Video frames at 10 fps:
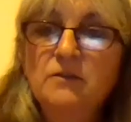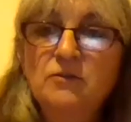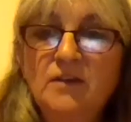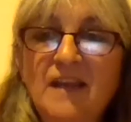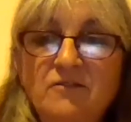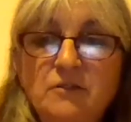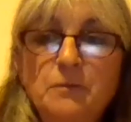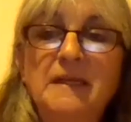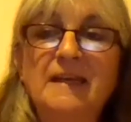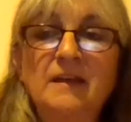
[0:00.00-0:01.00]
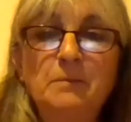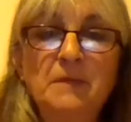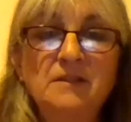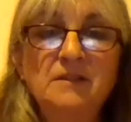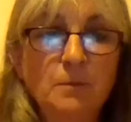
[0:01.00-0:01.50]
because you're inevitably going to
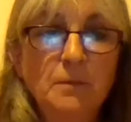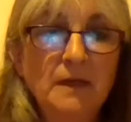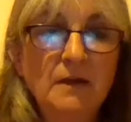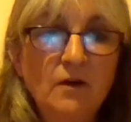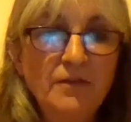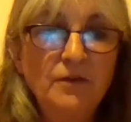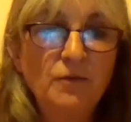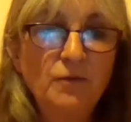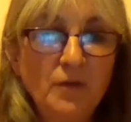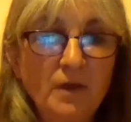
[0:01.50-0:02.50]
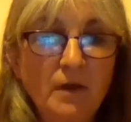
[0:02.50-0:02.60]
miss somebody off who's